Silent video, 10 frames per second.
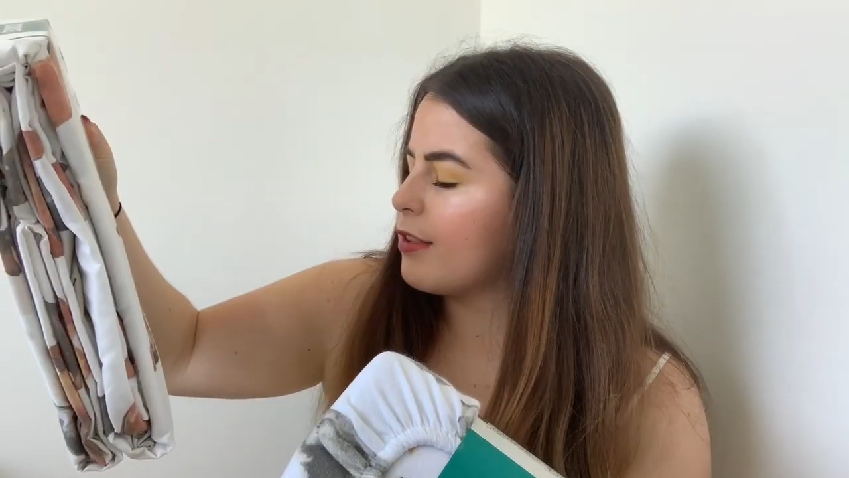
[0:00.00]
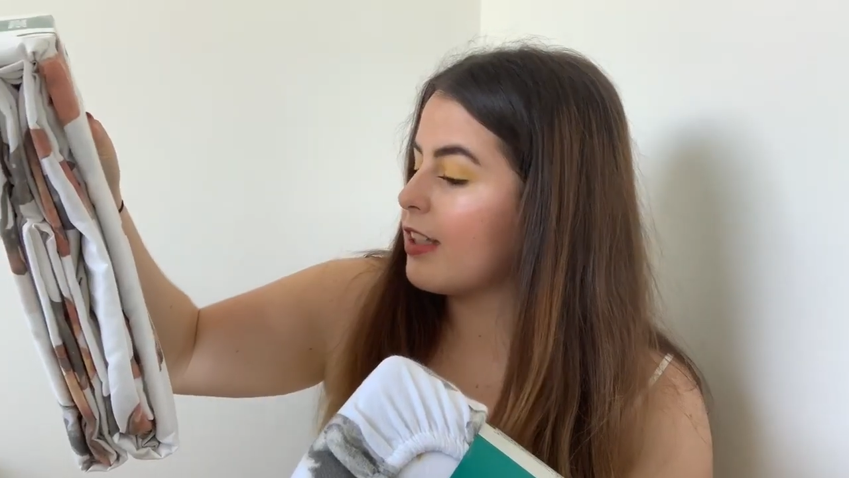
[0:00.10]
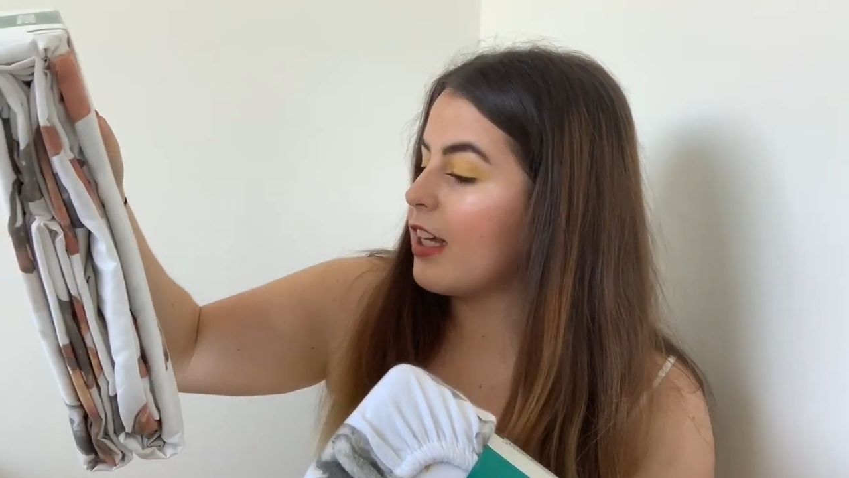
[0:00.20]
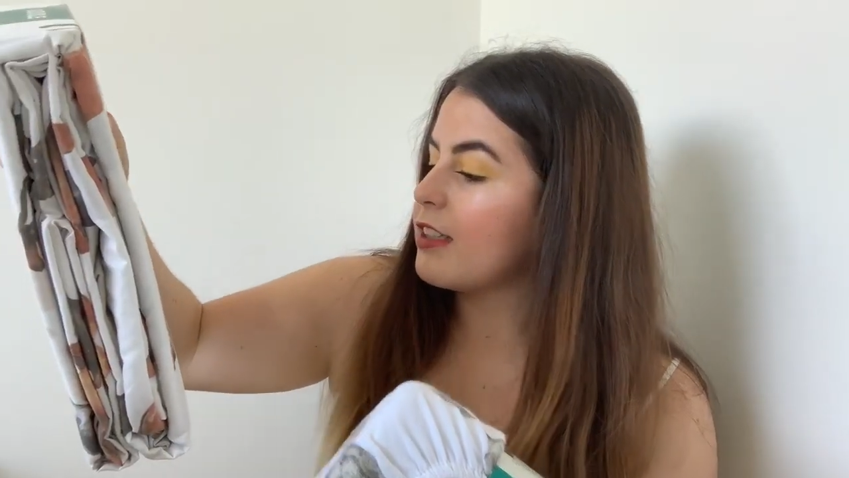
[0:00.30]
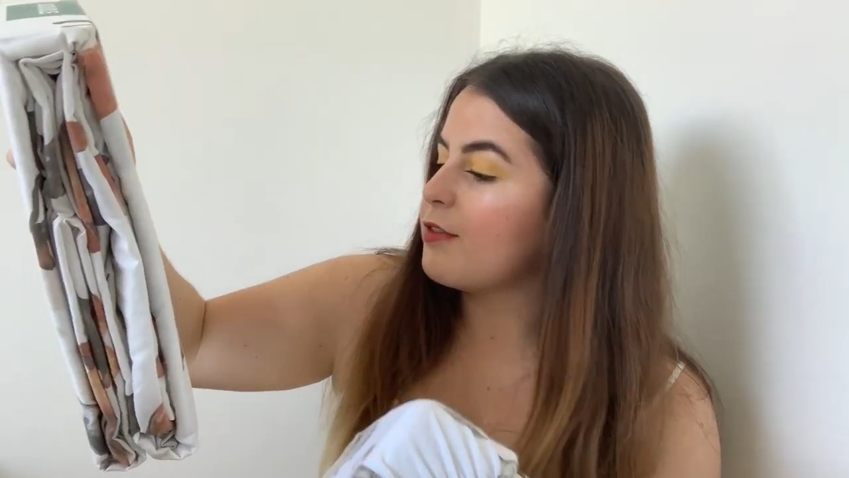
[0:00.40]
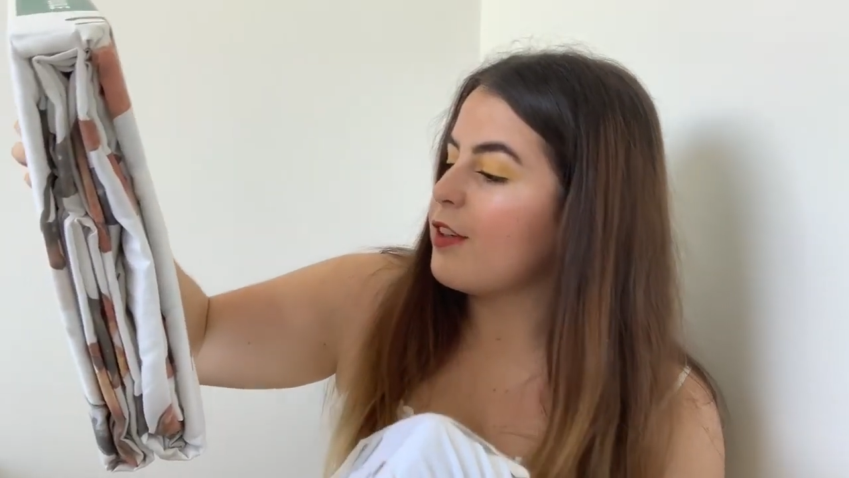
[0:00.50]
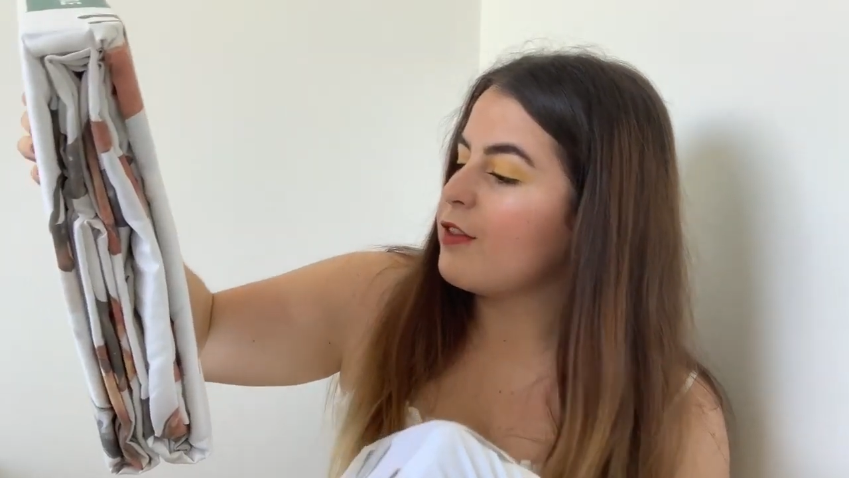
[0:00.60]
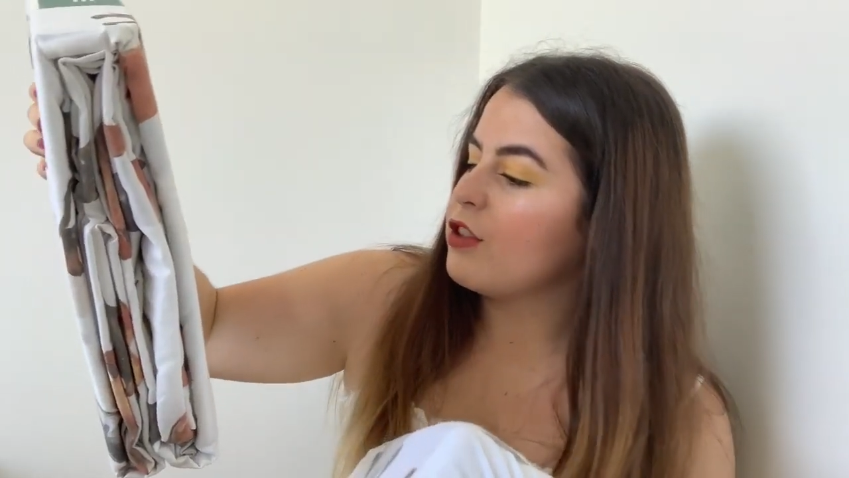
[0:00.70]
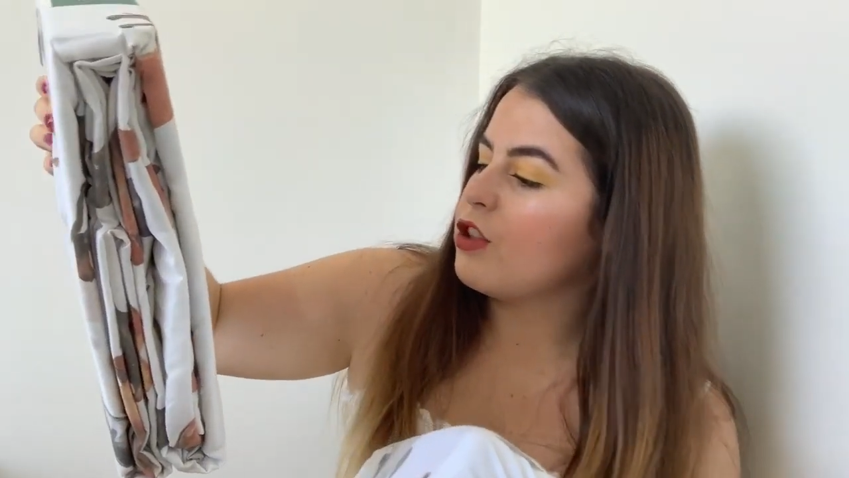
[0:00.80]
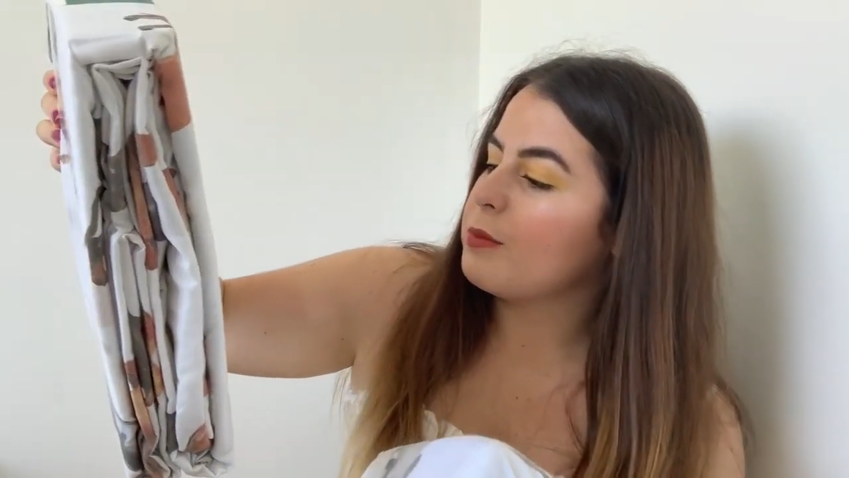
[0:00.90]
So that's
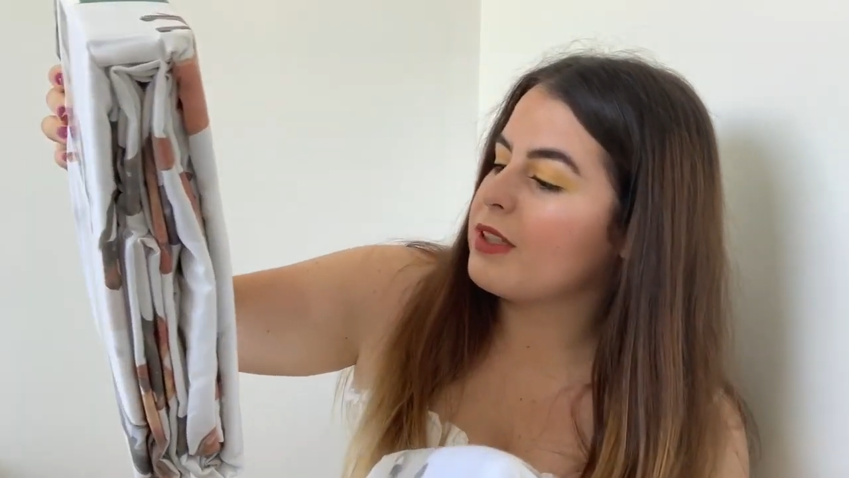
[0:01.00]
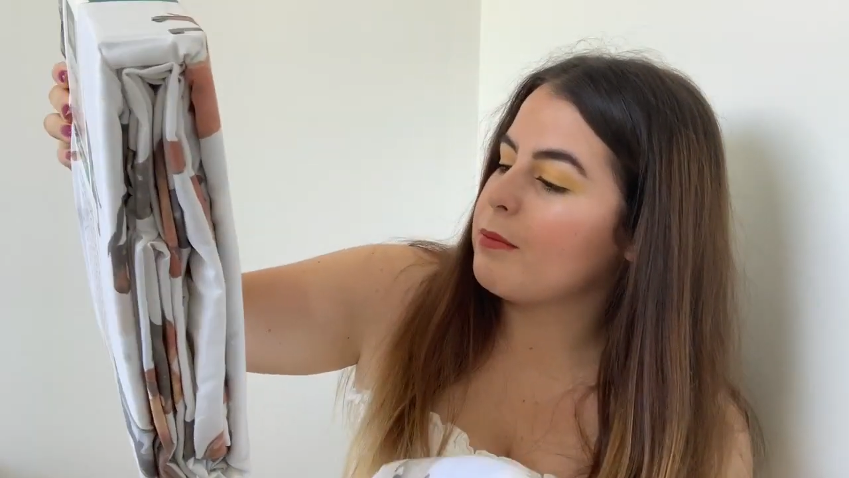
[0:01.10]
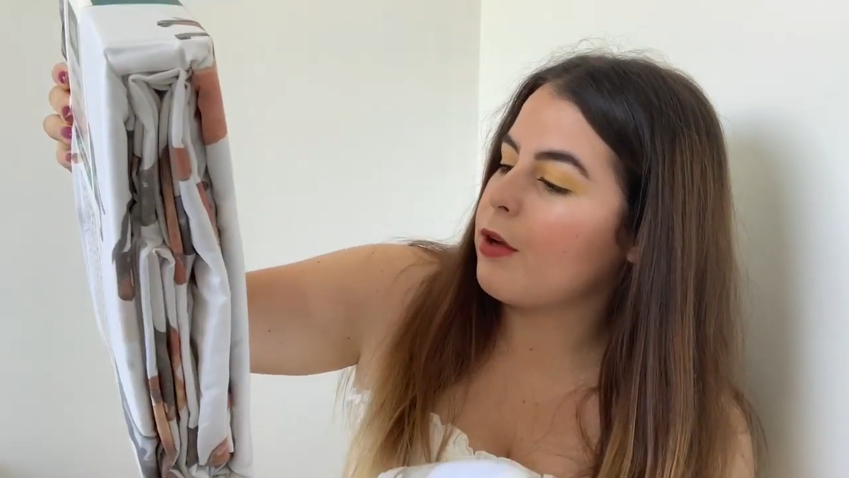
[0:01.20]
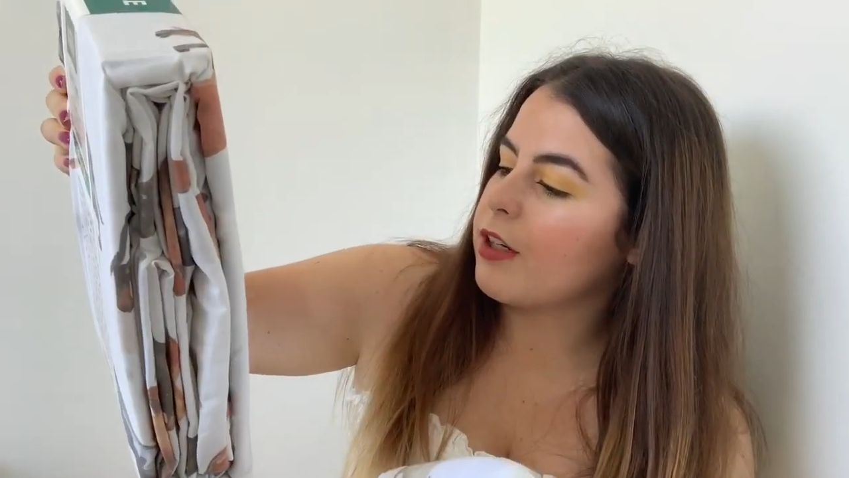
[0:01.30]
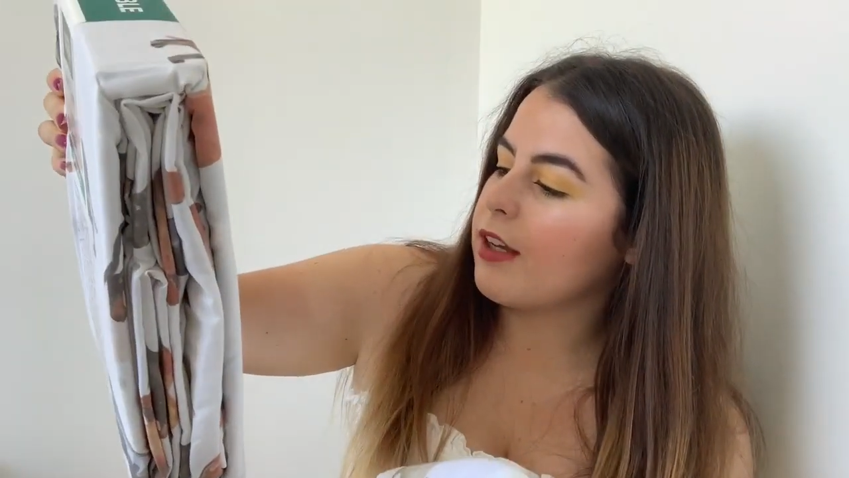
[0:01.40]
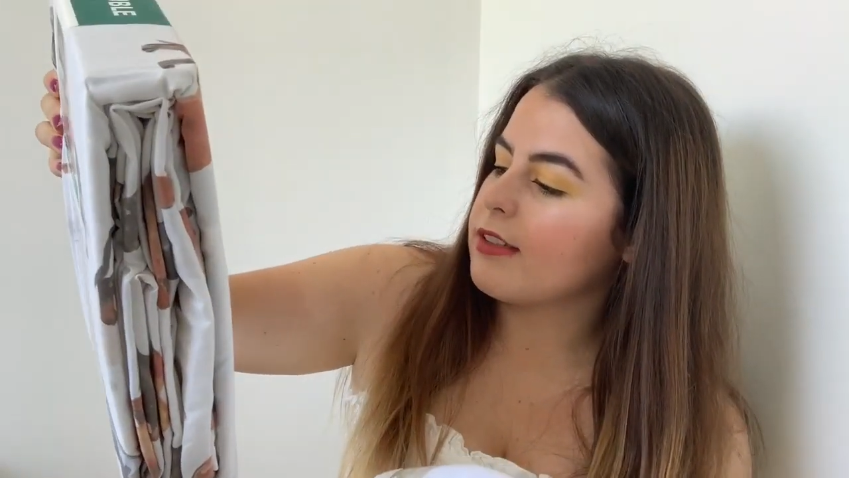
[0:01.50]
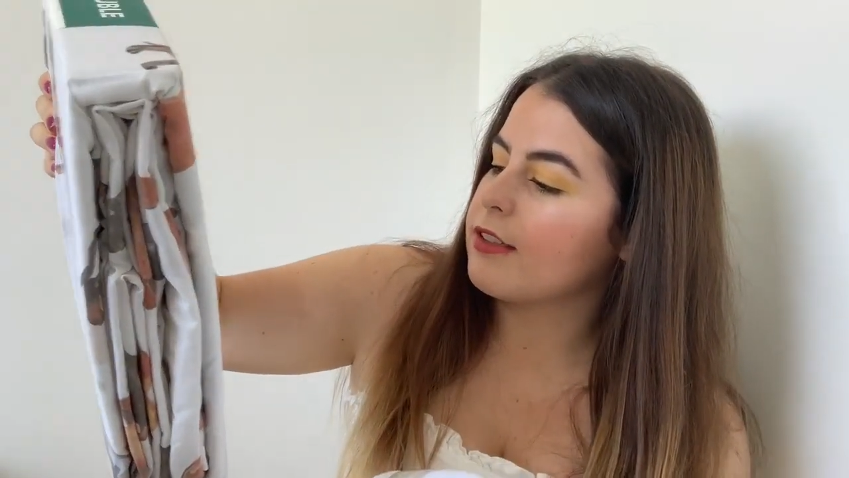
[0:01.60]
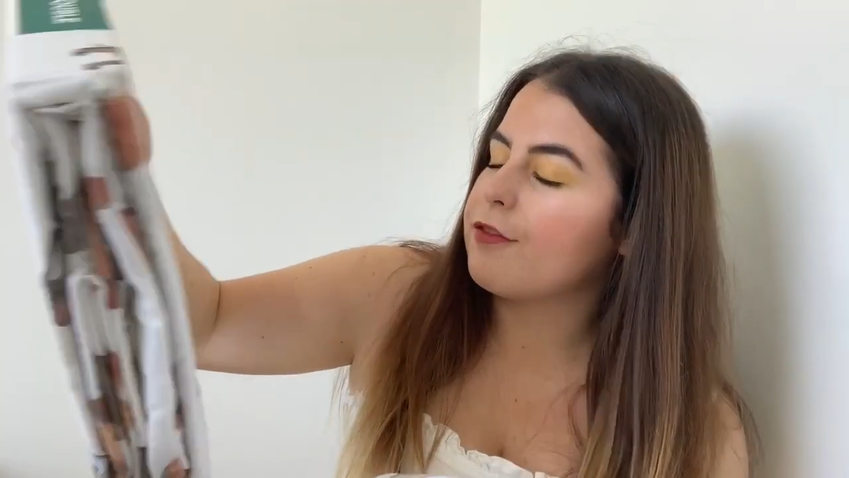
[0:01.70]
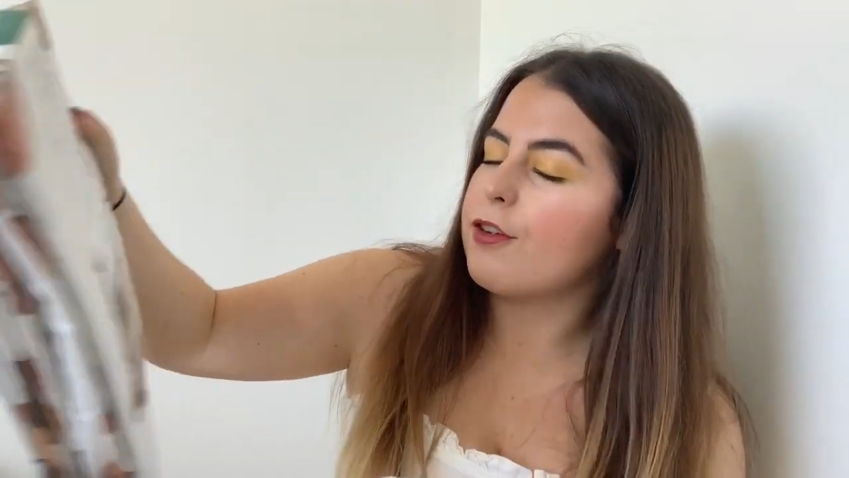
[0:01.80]
52% polyester,